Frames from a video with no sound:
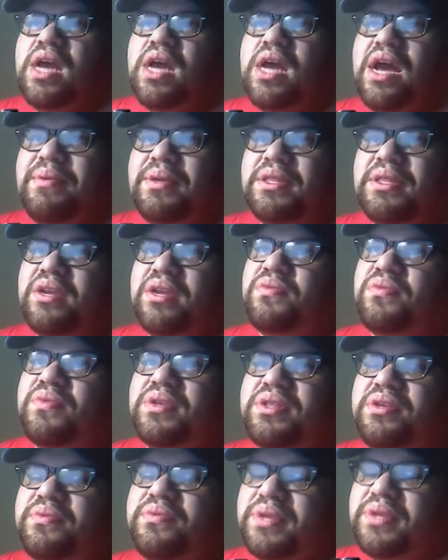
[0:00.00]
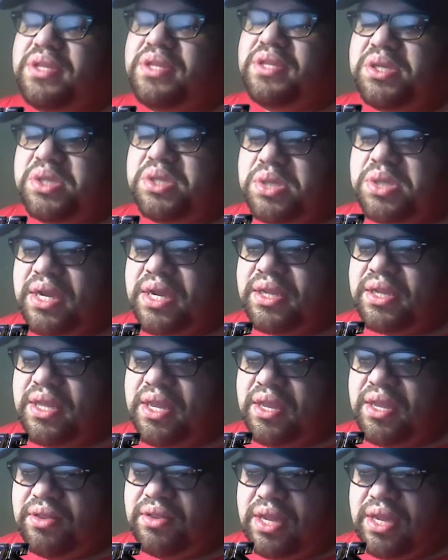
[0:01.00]
I mean, like, really, really shock the
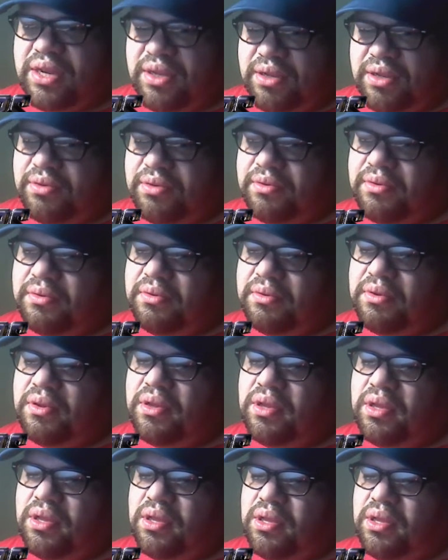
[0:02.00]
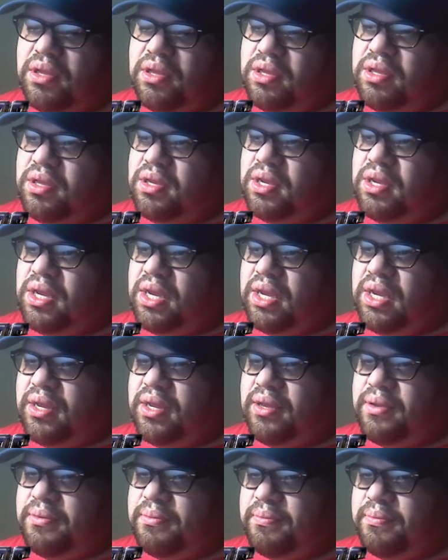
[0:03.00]
hell out of you.
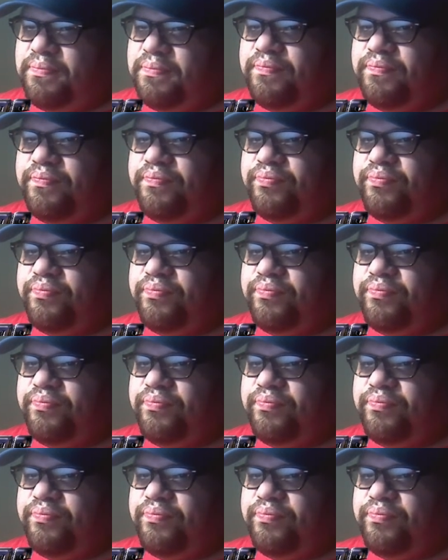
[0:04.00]
Um,